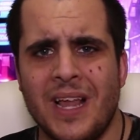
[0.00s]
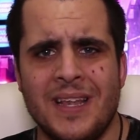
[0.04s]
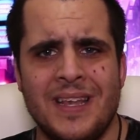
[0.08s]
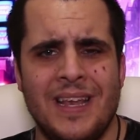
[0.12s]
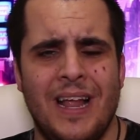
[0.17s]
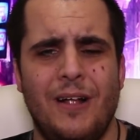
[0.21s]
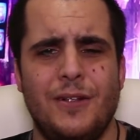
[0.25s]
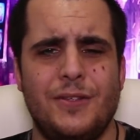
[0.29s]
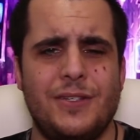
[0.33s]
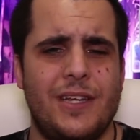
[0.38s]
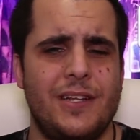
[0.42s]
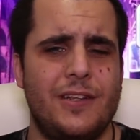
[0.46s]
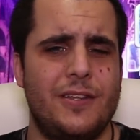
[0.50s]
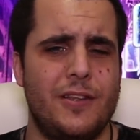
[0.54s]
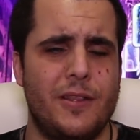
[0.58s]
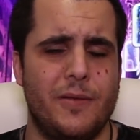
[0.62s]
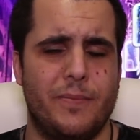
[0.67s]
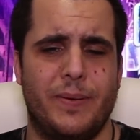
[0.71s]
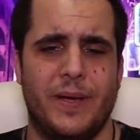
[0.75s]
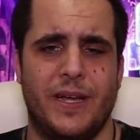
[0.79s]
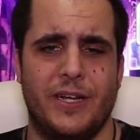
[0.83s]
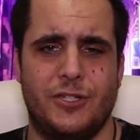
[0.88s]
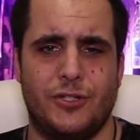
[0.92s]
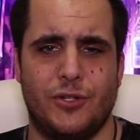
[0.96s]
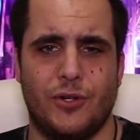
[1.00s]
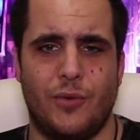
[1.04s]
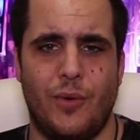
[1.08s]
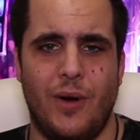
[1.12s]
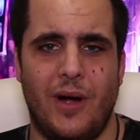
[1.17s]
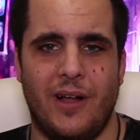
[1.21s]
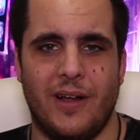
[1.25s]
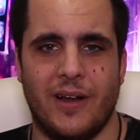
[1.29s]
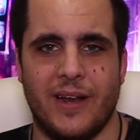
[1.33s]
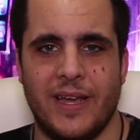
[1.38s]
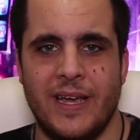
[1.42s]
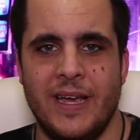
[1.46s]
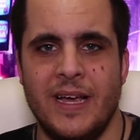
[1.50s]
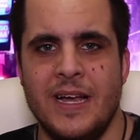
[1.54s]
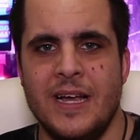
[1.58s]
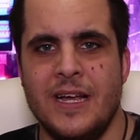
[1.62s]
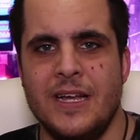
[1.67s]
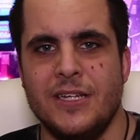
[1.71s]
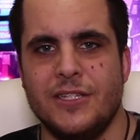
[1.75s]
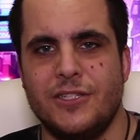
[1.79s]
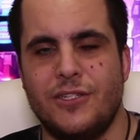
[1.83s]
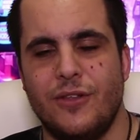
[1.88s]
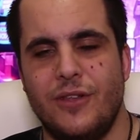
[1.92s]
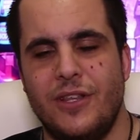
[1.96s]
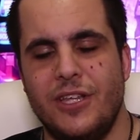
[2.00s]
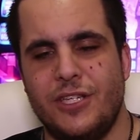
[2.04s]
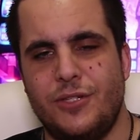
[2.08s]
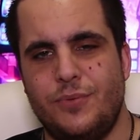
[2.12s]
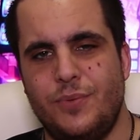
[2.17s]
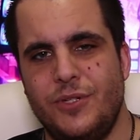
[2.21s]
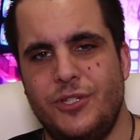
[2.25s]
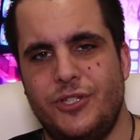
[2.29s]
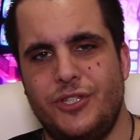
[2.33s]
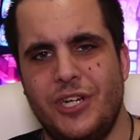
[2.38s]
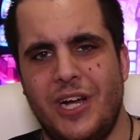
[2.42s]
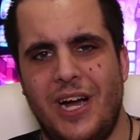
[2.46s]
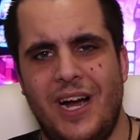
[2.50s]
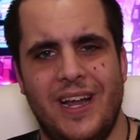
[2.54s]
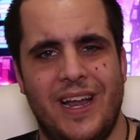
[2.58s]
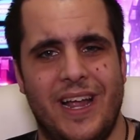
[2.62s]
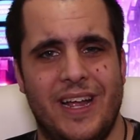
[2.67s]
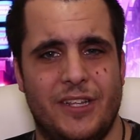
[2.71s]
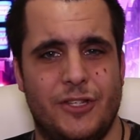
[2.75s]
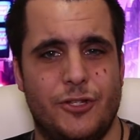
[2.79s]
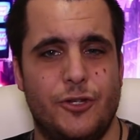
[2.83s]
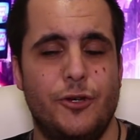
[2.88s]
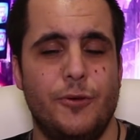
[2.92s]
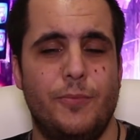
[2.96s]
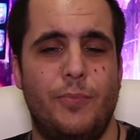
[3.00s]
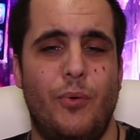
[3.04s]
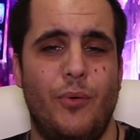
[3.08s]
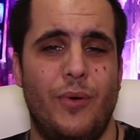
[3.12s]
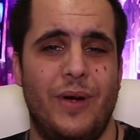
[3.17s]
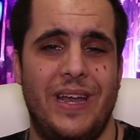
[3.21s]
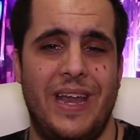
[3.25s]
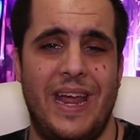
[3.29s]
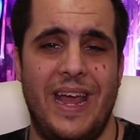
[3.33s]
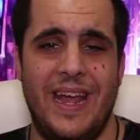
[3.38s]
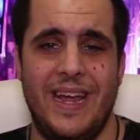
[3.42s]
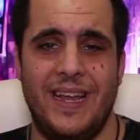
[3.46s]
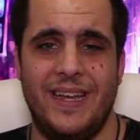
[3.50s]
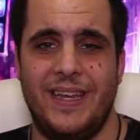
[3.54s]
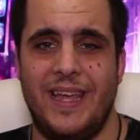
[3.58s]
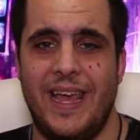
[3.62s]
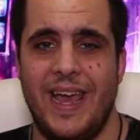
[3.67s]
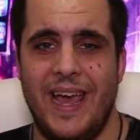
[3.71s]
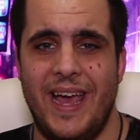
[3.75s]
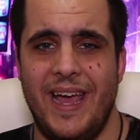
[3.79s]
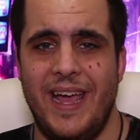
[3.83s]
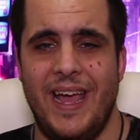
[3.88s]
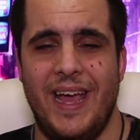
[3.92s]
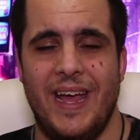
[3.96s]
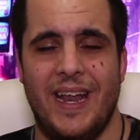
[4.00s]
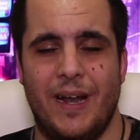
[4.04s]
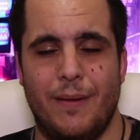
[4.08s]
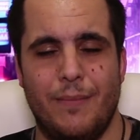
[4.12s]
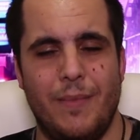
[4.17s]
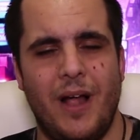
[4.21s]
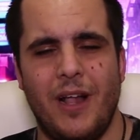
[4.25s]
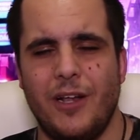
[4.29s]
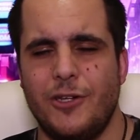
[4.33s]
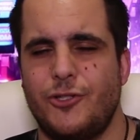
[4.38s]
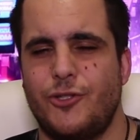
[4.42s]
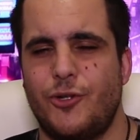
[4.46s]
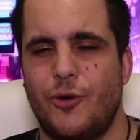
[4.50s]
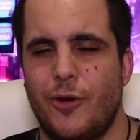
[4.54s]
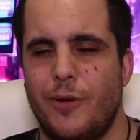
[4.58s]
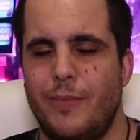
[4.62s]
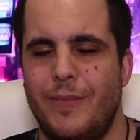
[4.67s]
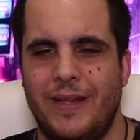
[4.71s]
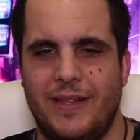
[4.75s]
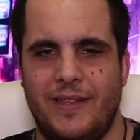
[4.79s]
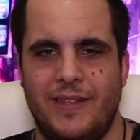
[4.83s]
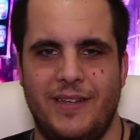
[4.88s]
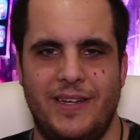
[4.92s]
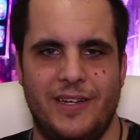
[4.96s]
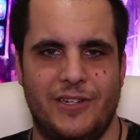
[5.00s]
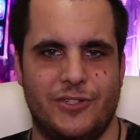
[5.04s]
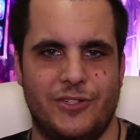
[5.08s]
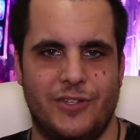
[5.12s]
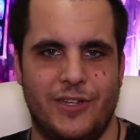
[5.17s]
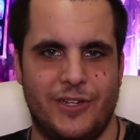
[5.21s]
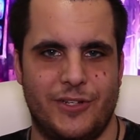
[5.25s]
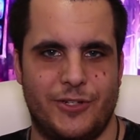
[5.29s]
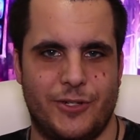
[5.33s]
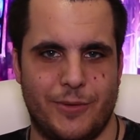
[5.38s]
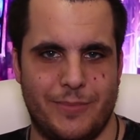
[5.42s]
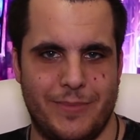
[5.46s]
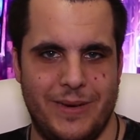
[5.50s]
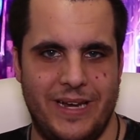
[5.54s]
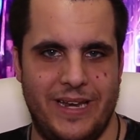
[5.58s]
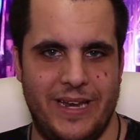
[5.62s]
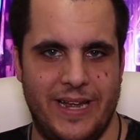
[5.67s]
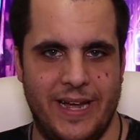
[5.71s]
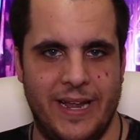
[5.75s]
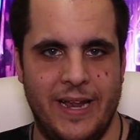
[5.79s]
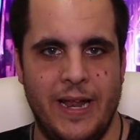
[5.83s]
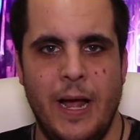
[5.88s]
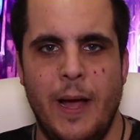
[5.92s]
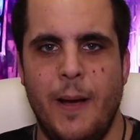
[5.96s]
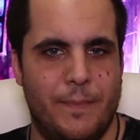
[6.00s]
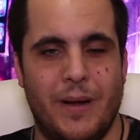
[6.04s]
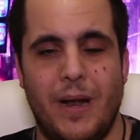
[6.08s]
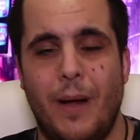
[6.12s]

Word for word: Now let's get to the picture quality. So this was shot at 2.8K and I'm not sure about the digital intermediate,